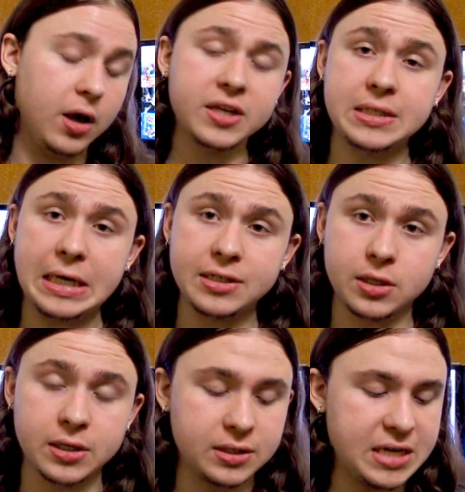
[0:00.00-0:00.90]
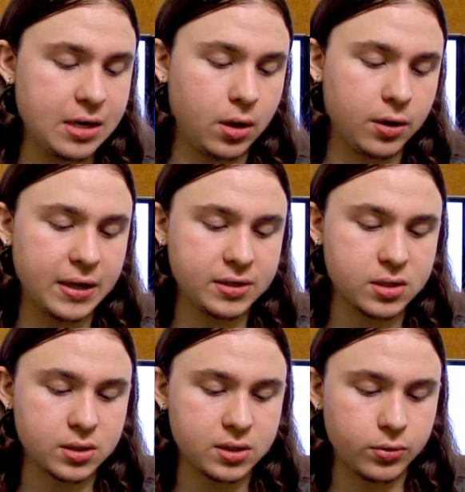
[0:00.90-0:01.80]
because it does take a lot of things
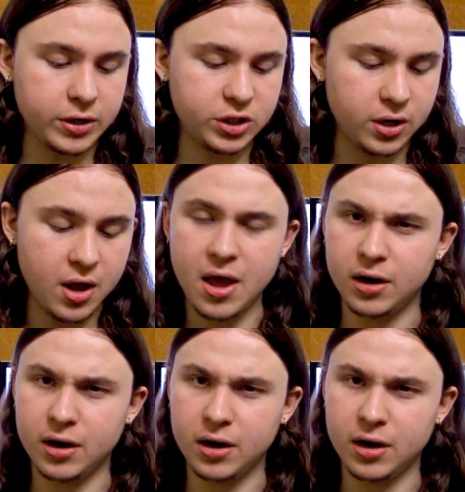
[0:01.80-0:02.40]
into consideration.